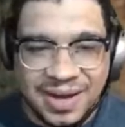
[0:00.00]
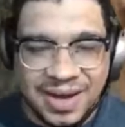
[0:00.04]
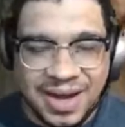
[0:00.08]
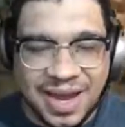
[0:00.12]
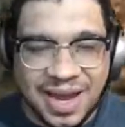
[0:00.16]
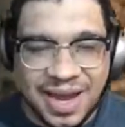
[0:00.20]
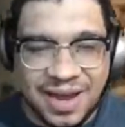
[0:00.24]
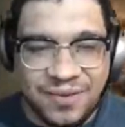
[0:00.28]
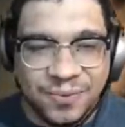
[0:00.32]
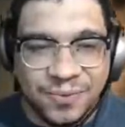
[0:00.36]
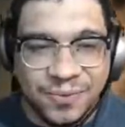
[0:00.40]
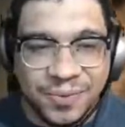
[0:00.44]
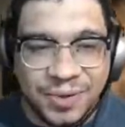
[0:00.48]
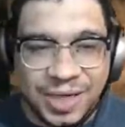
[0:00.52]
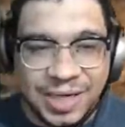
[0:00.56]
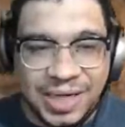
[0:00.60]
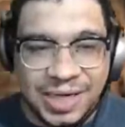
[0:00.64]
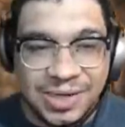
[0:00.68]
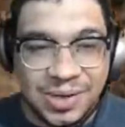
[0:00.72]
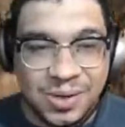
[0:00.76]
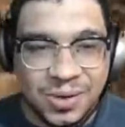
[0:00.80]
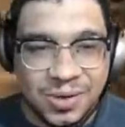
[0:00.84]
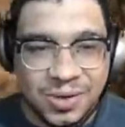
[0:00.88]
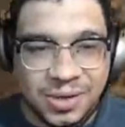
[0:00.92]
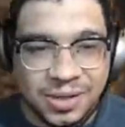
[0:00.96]
Every
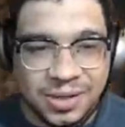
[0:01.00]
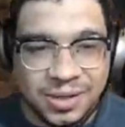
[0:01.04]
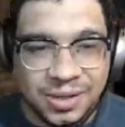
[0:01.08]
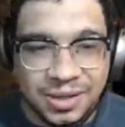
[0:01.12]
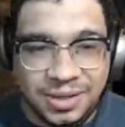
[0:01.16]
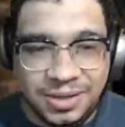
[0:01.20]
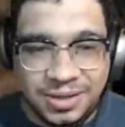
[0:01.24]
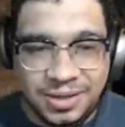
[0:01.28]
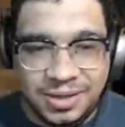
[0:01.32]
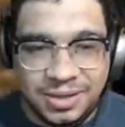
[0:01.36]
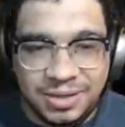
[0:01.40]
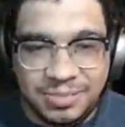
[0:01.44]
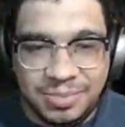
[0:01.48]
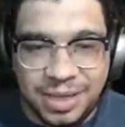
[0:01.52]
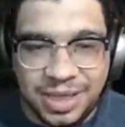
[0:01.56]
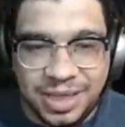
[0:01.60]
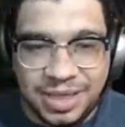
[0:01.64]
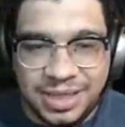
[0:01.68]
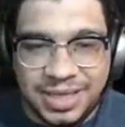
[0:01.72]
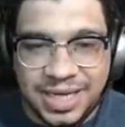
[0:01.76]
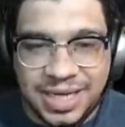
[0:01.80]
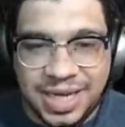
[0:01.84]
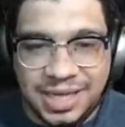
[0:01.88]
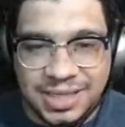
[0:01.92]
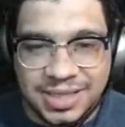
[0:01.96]
corner could be a
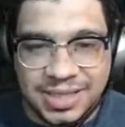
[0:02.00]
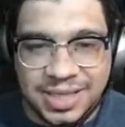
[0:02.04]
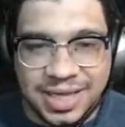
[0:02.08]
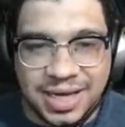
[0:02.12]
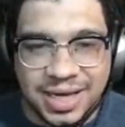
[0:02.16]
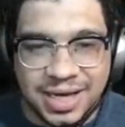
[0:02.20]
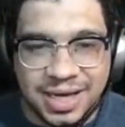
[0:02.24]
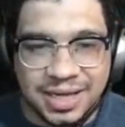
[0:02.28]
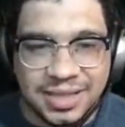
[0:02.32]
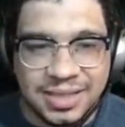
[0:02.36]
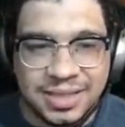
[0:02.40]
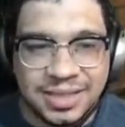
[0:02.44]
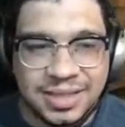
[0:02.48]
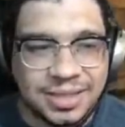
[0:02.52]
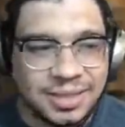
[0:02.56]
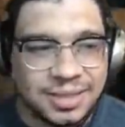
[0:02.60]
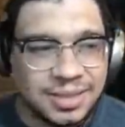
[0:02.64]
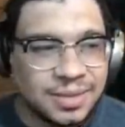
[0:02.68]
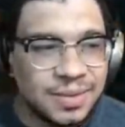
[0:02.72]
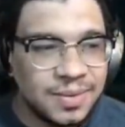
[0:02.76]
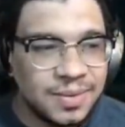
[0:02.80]
death sentence.